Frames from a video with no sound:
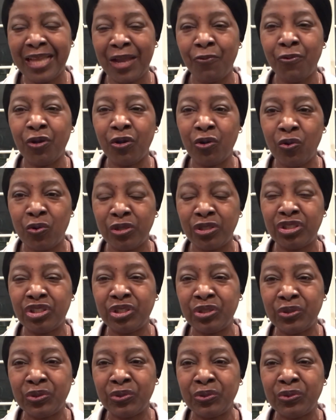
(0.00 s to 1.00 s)
that will
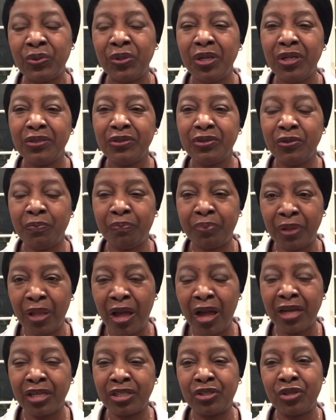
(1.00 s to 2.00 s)
cause you to
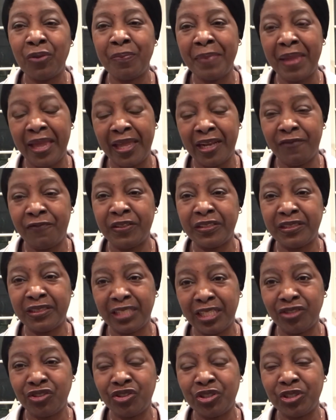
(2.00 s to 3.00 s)
block your
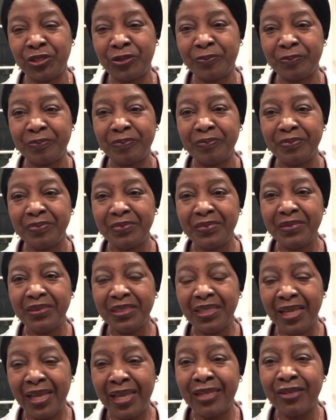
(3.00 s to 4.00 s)
manifestation
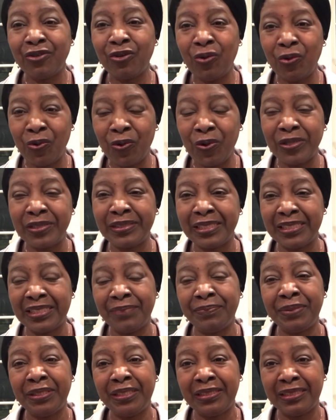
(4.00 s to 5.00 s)
and cause it
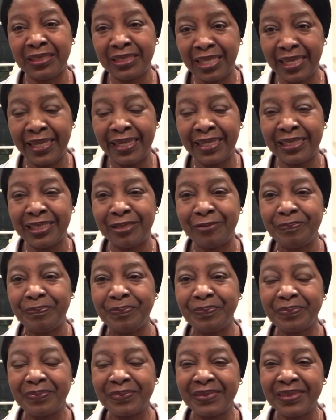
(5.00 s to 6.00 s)
to be delayed,
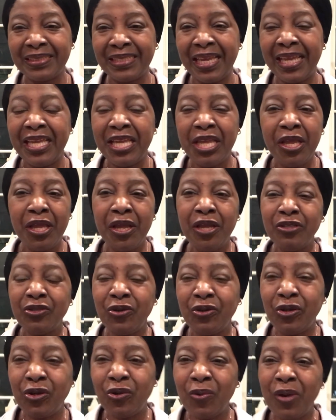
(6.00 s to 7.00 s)
okay?
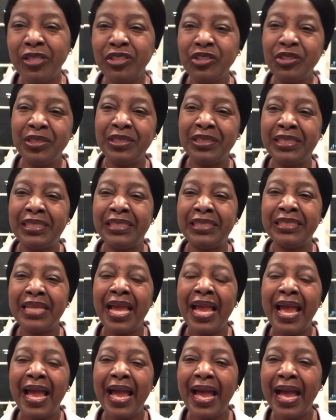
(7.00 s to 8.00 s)
So the question is,
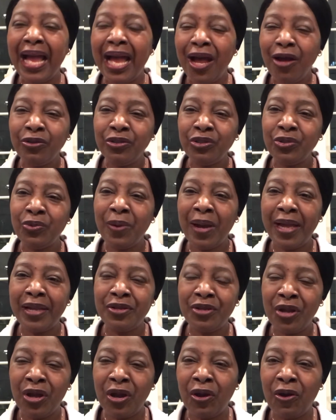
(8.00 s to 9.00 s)
how do I
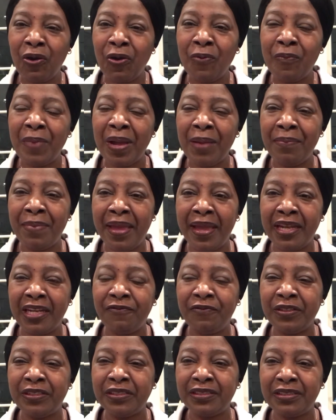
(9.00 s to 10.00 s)
know my
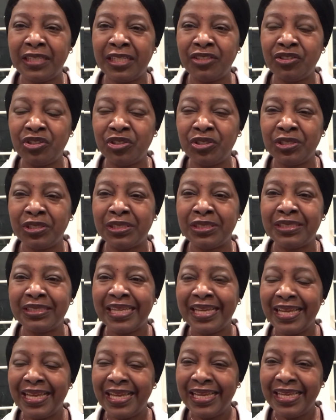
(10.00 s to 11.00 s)
manifestation
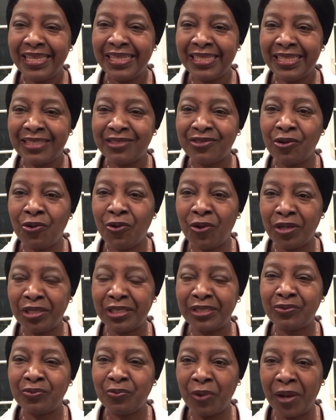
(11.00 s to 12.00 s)
is on
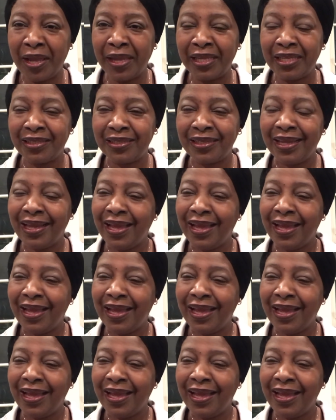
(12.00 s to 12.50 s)
its way?